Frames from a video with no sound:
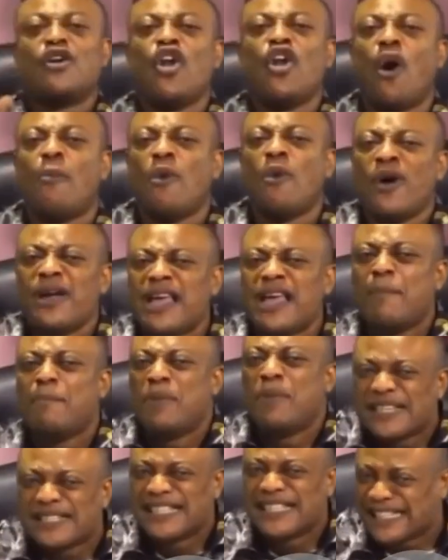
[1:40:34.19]
e be
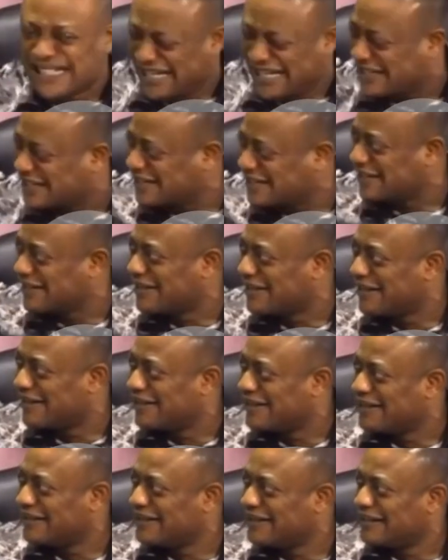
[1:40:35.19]
den na mu beti ase
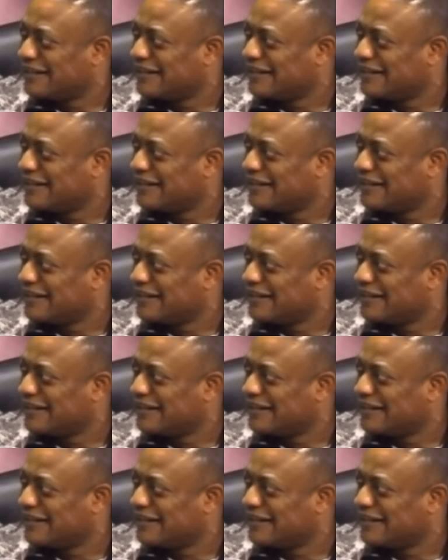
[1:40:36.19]
se